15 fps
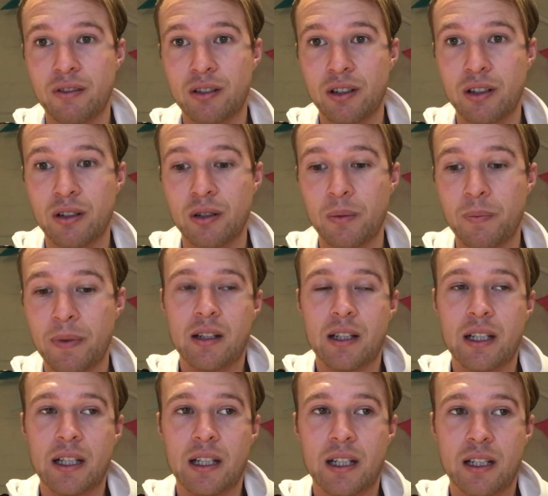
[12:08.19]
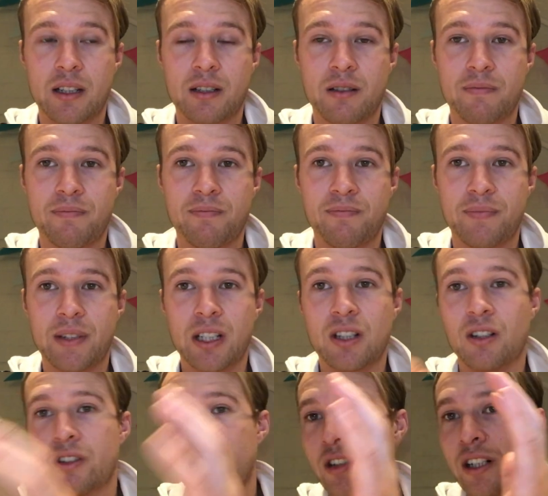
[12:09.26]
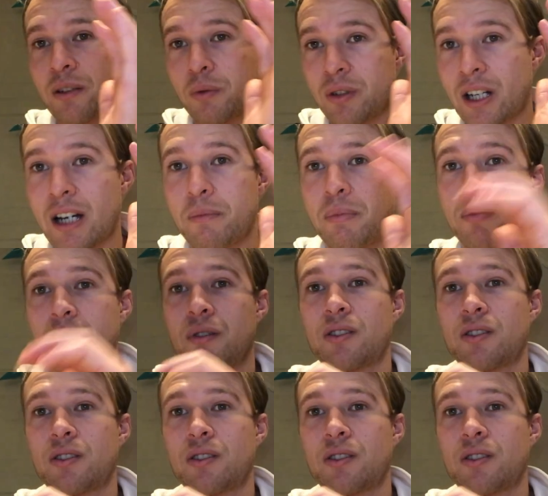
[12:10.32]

So the contract was up,